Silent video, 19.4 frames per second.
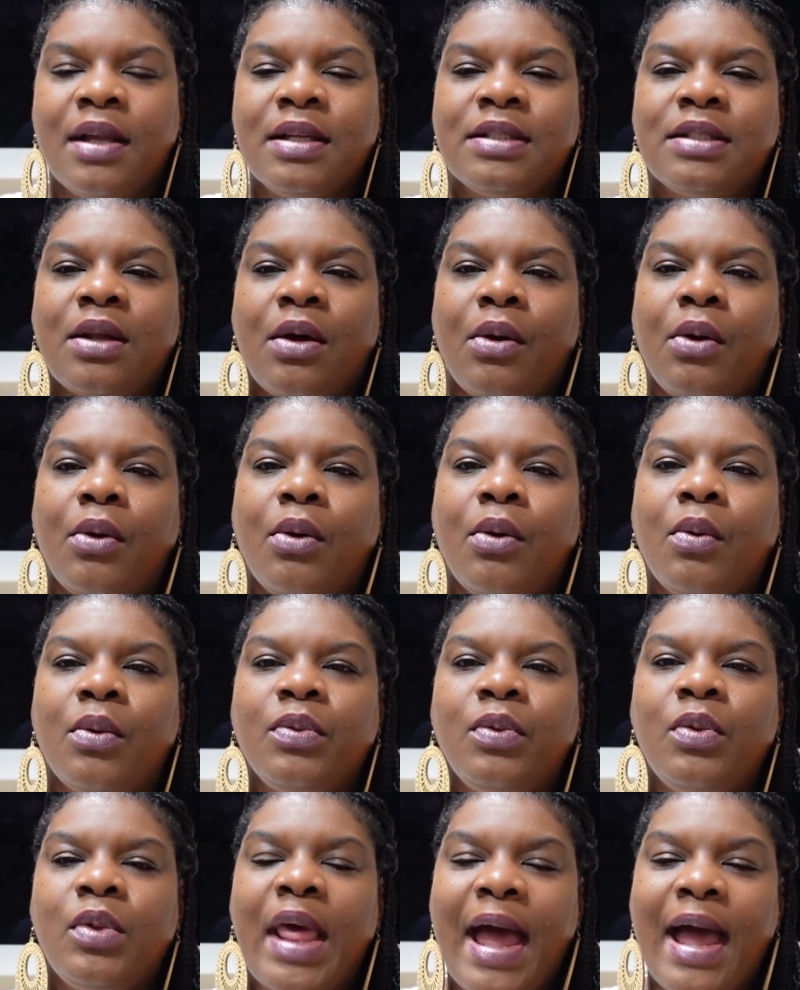
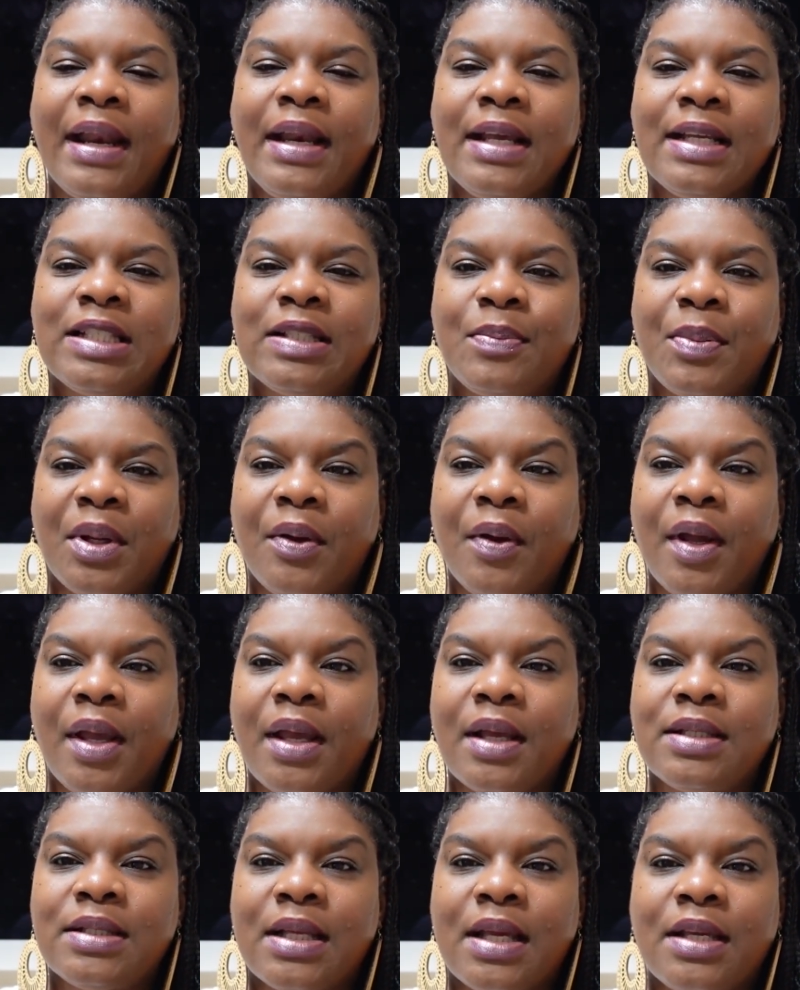So that
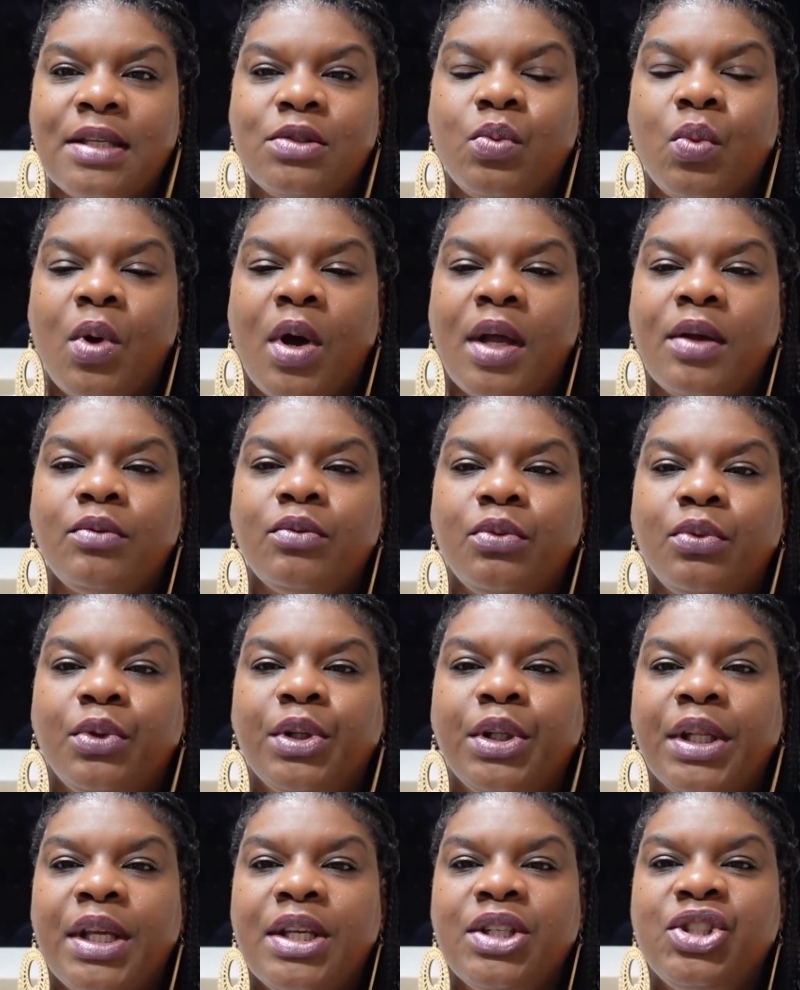experience is what
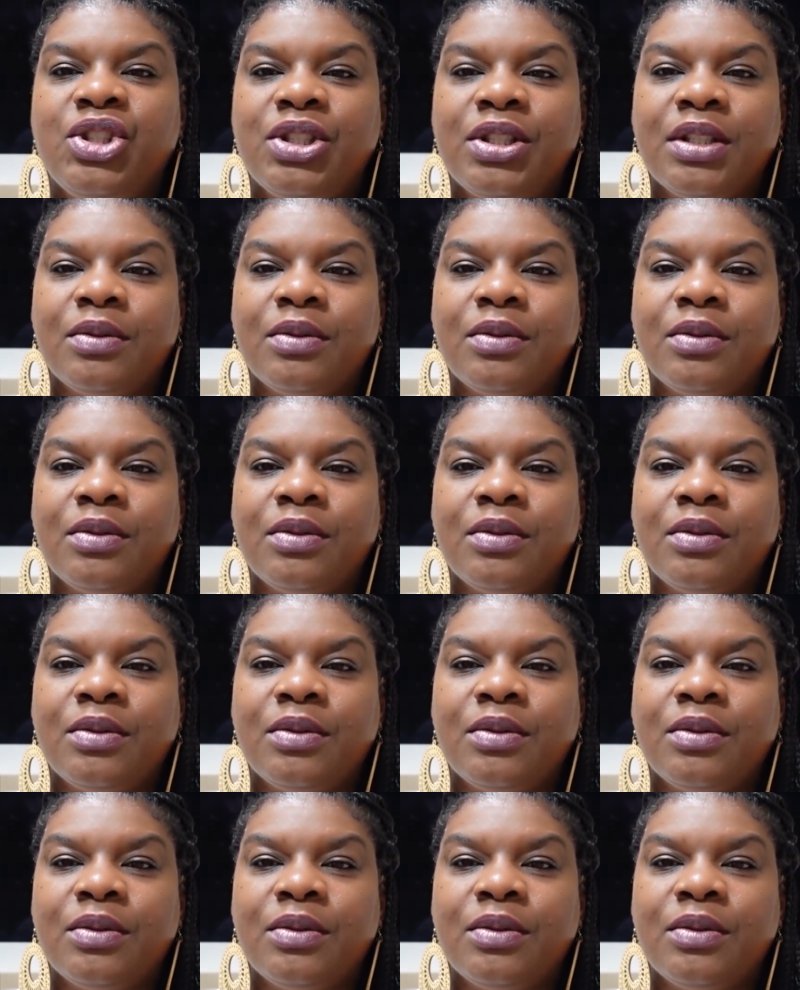really